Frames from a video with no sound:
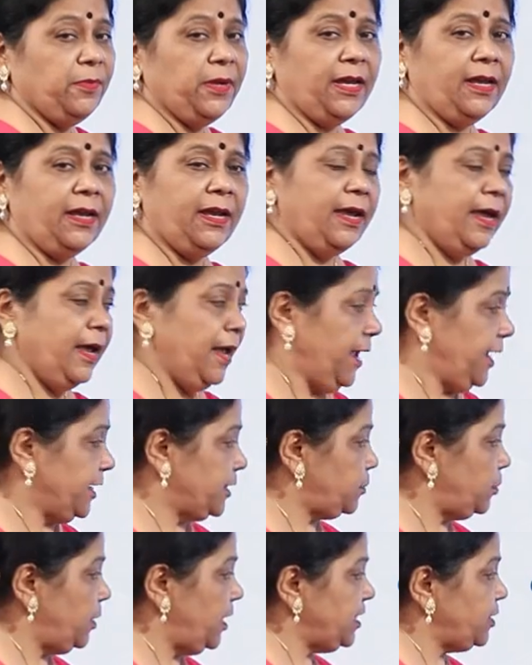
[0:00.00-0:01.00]
me
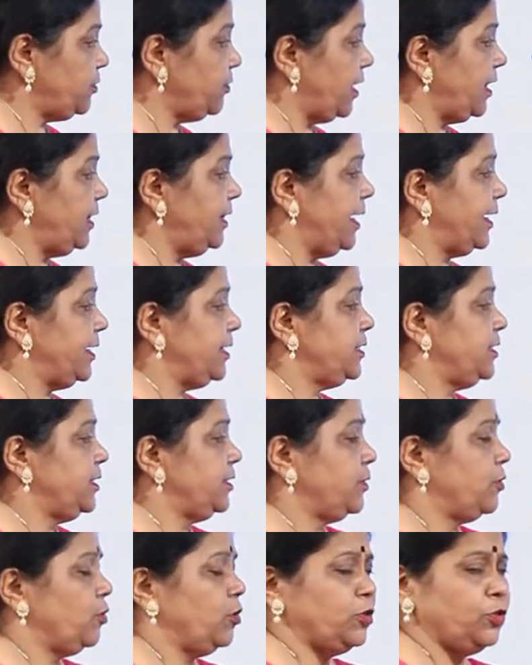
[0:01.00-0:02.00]
x plus 1, that is
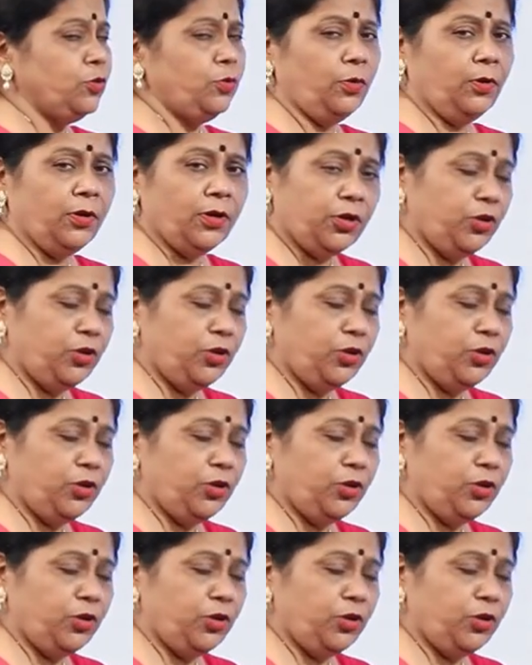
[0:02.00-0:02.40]
equal to